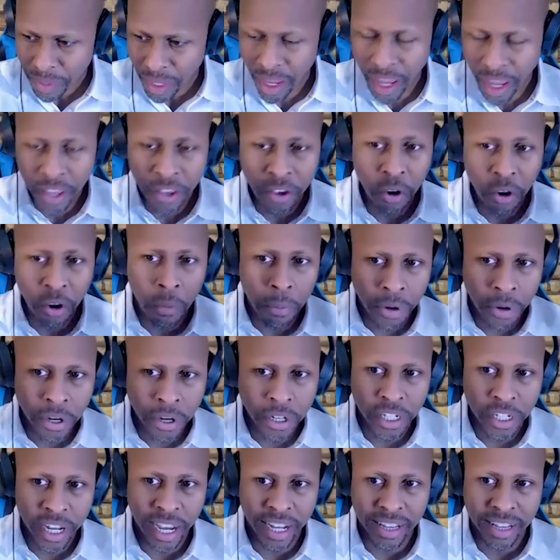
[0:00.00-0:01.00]
And you'll
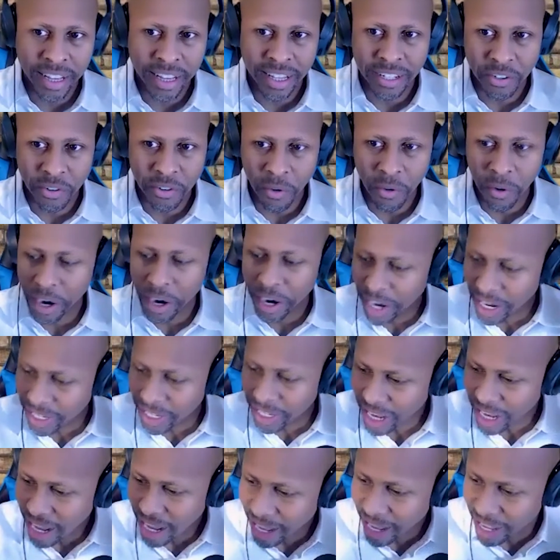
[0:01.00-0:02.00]
appreciate this story
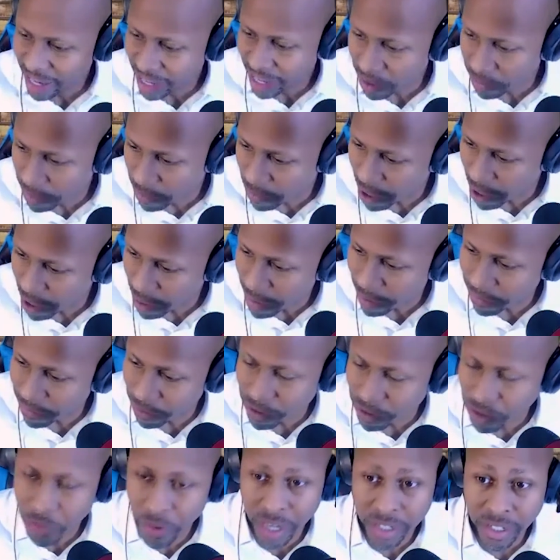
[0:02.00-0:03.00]
it'll be one of my
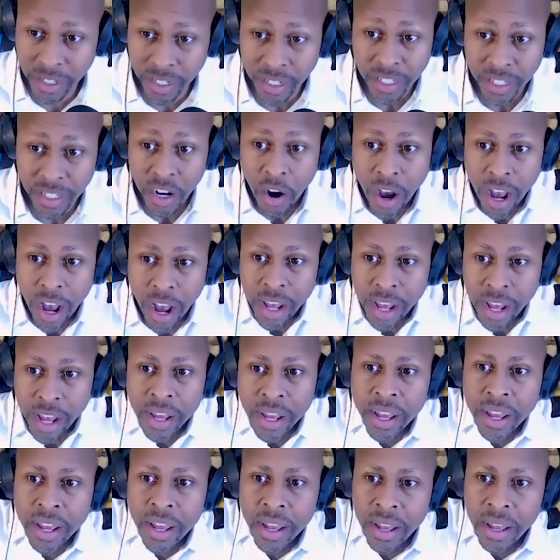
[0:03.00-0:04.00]
first questions.
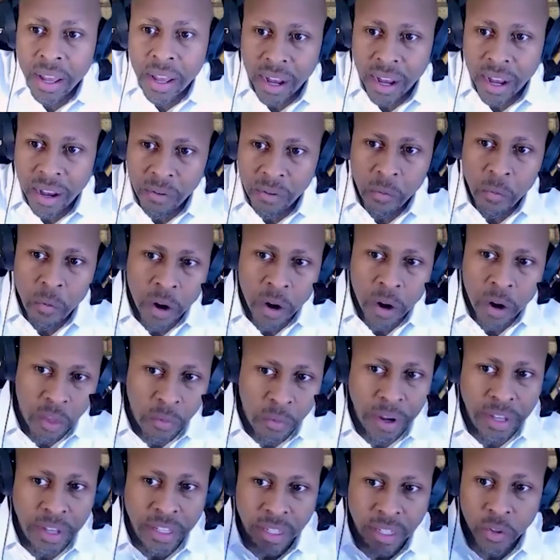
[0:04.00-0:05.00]
One of the
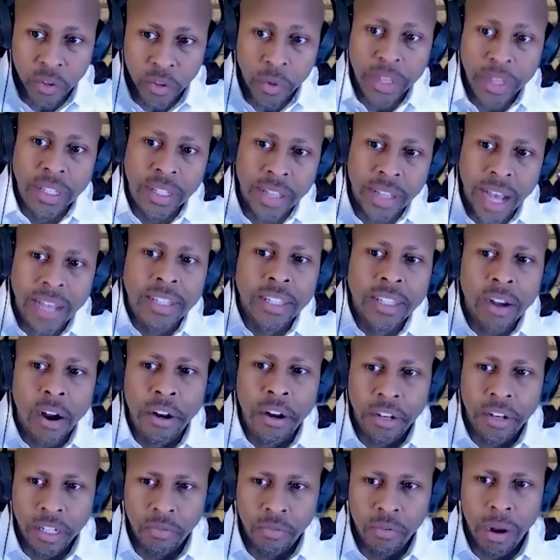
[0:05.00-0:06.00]
reasons I
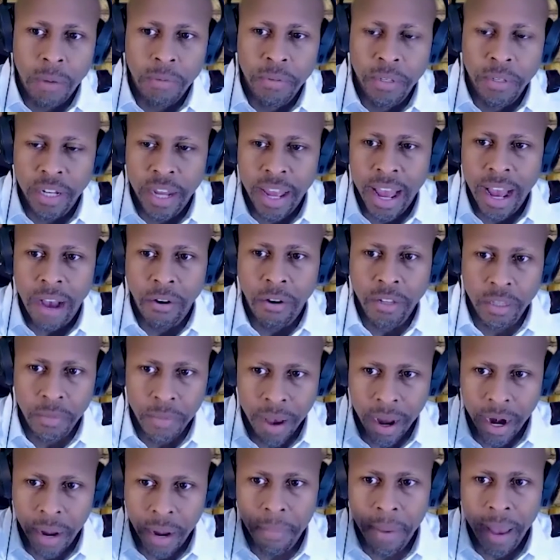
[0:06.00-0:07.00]
started Disruption Now, it's
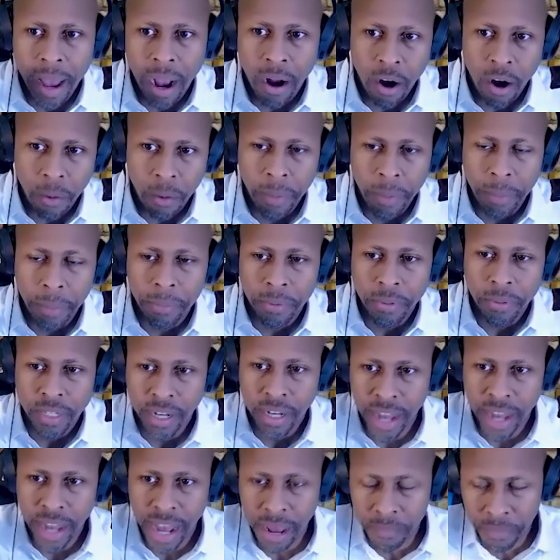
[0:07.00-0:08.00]
about empowering people to
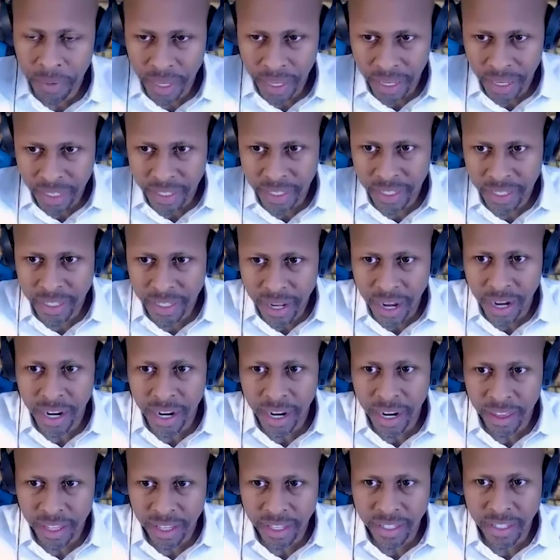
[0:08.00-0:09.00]
not be
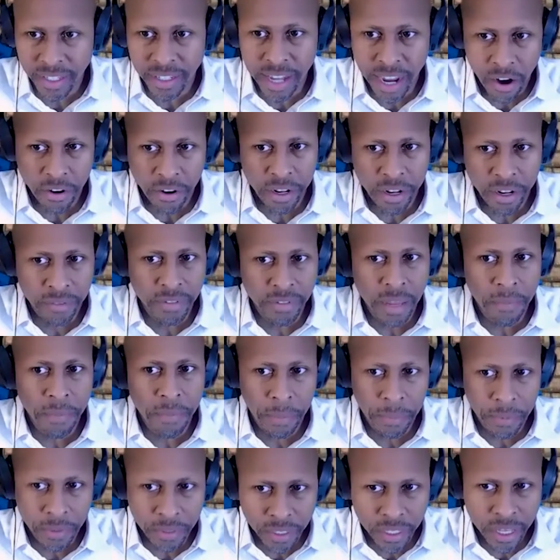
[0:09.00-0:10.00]
stuck in these narratives that
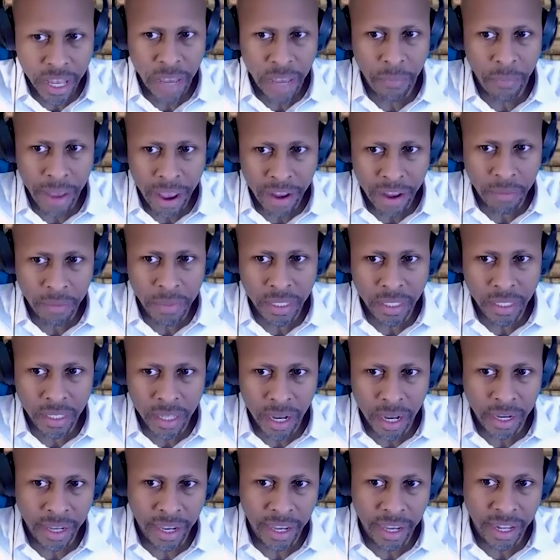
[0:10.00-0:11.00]
people say we have to be
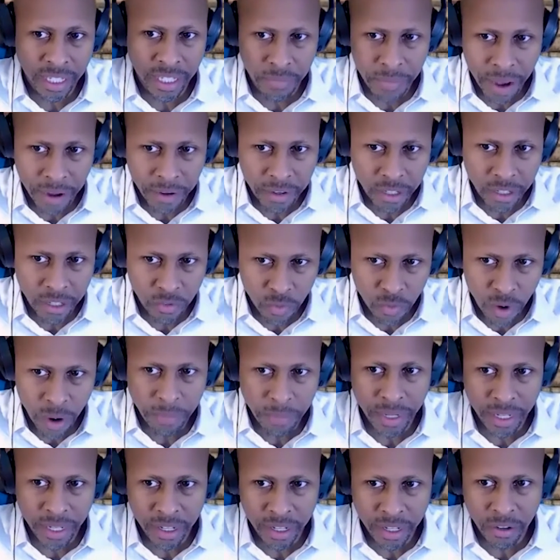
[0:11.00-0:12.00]
stuck in. It's about
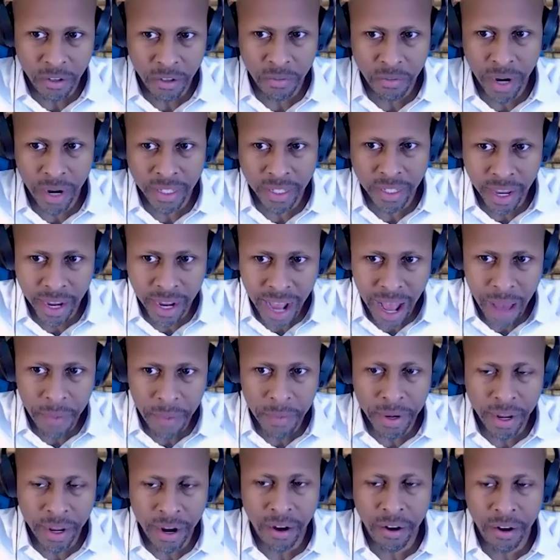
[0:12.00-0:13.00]
disrupting those, what I say,
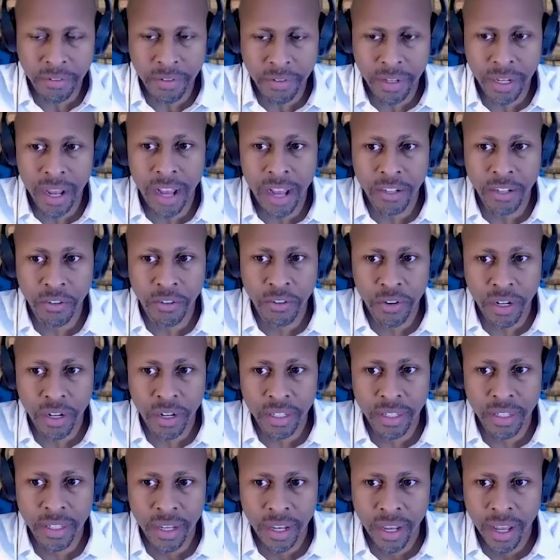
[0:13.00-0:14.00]
common narratives and
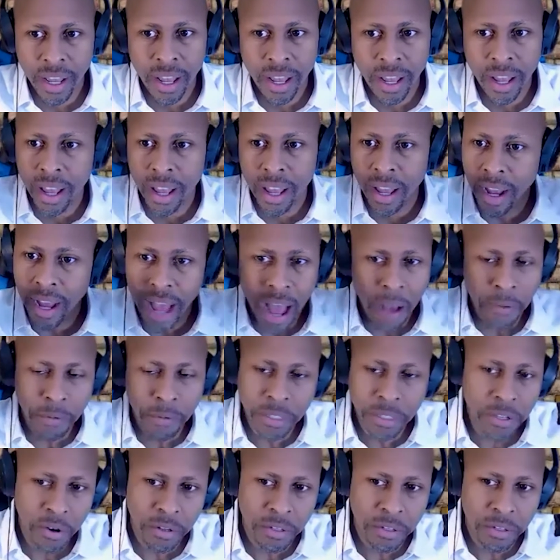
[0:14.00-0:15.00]
constructs. I
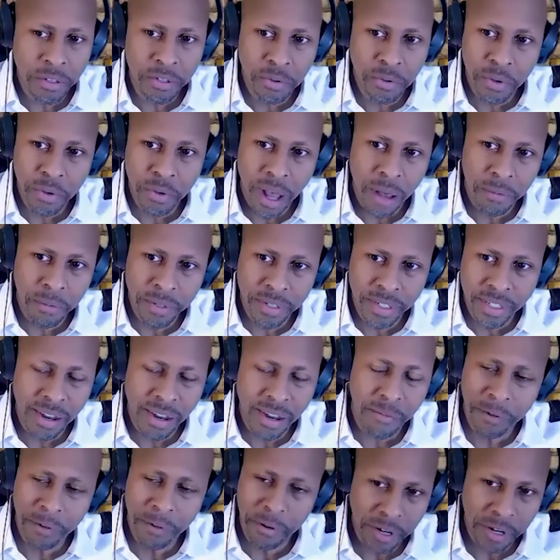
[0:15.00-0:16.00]
was told in school I was
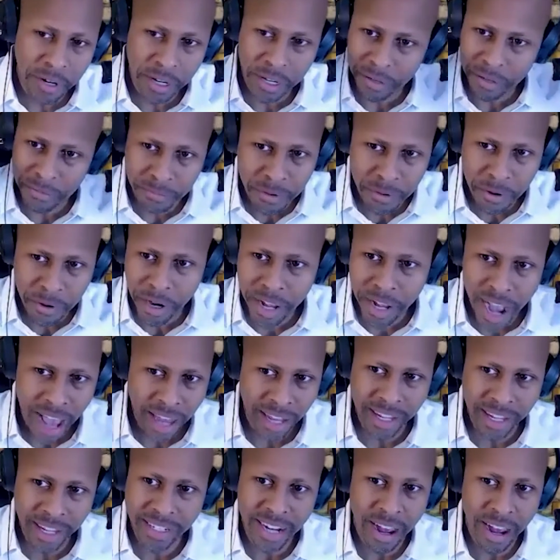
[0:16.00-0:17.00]
never going to go to
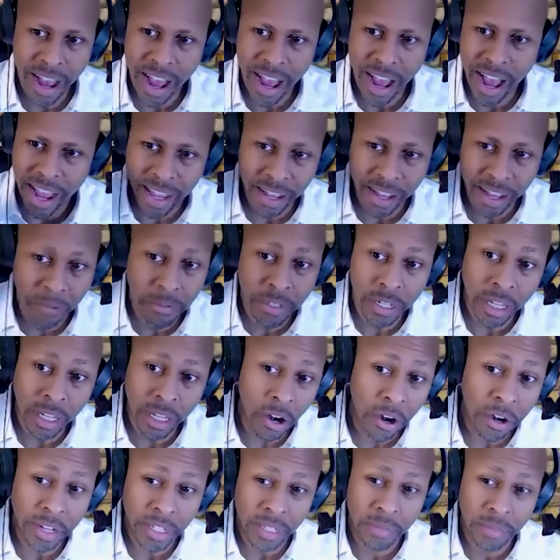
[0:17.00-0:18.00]
college. I was in
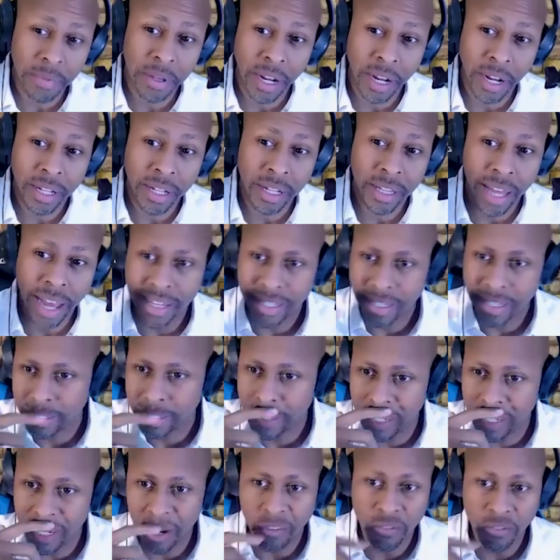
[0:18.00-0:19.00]
learning disability
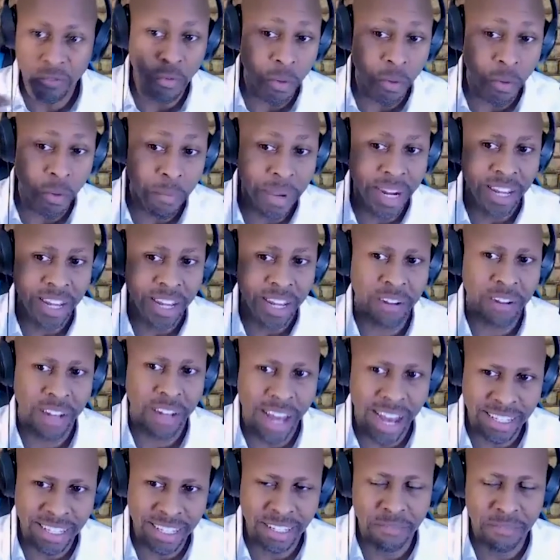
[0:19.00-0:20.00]
classes and those remedial
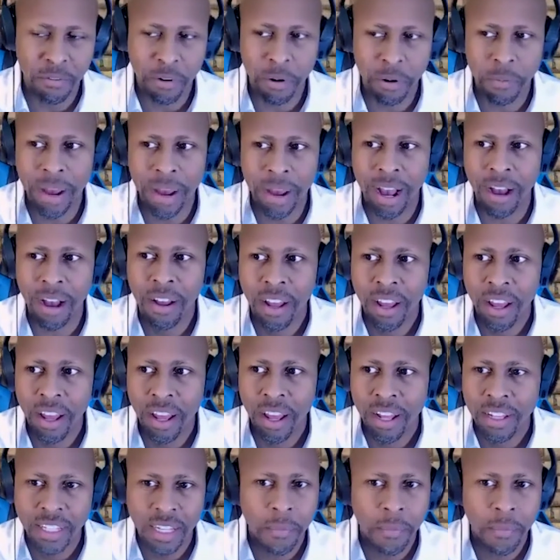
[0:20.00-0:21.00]
classes till
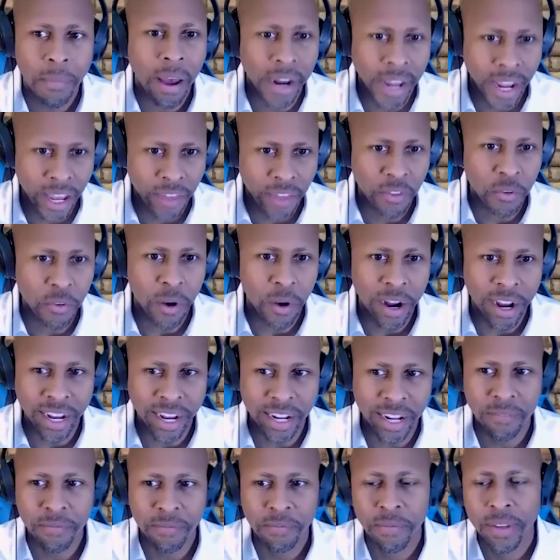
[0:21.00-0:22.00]
about 8th grade.